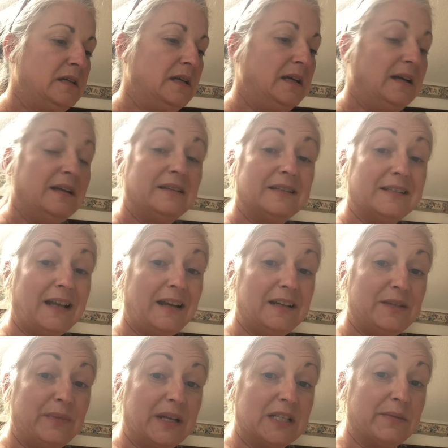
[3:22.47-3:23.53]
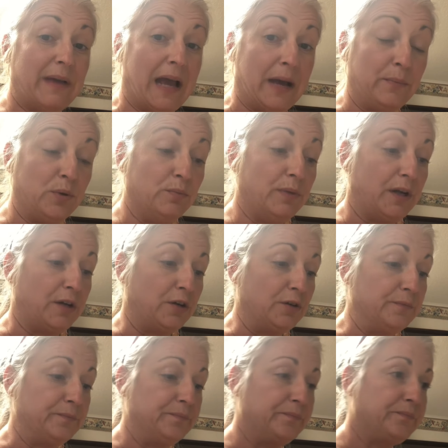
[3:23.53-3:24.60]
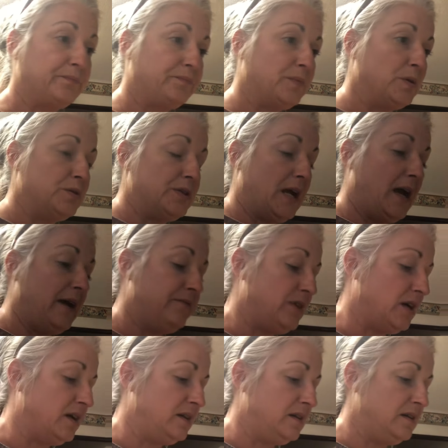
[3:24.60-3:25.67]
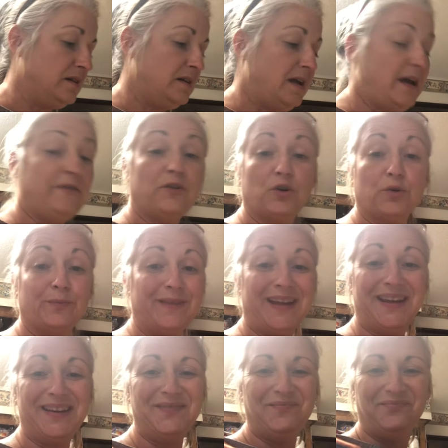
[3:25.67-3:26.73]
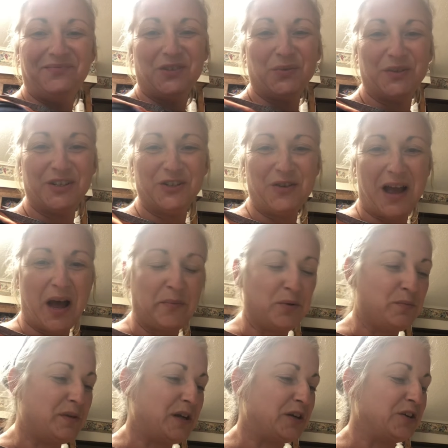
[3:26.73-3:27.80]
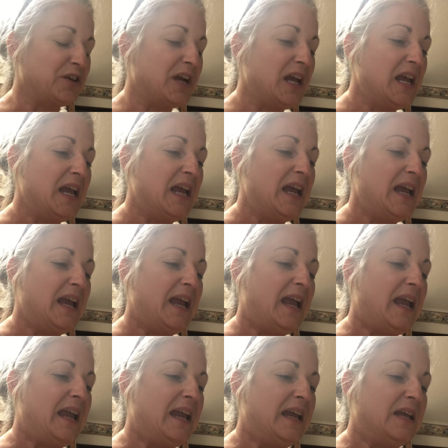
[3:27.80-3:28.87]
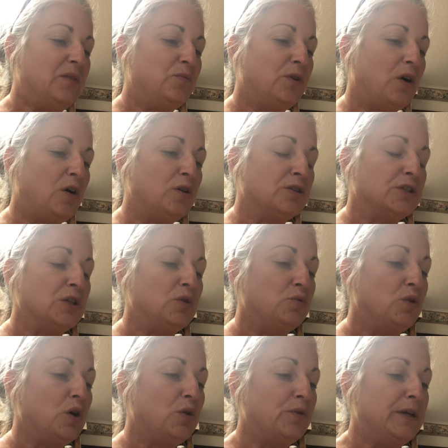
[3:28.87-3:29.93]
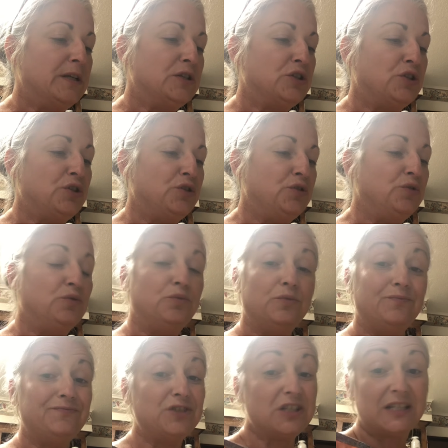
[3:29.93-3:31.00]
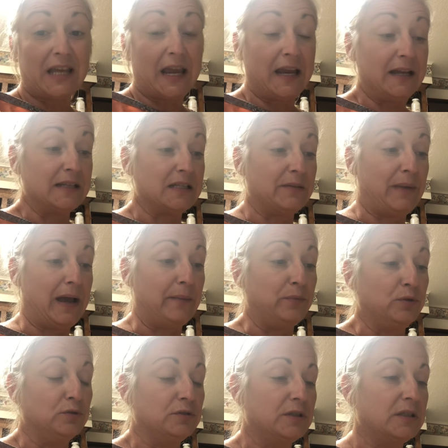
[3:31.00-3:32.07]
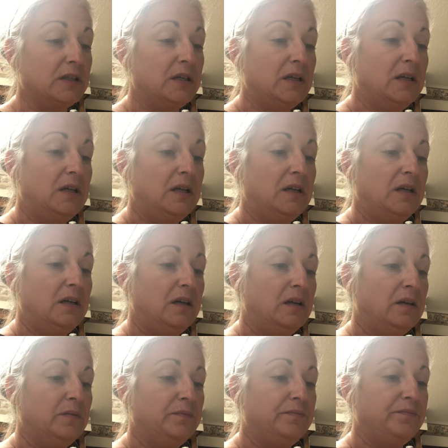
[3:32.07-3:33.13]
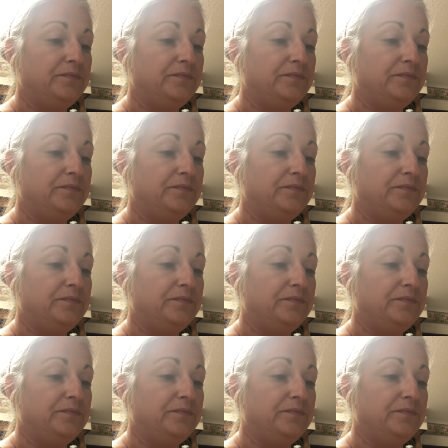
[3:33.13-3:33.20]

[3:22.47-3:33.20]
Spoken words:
decided to make some apple butter, which I have not ever made. So we're gonna do apple butter. And we're also going to just can some apples and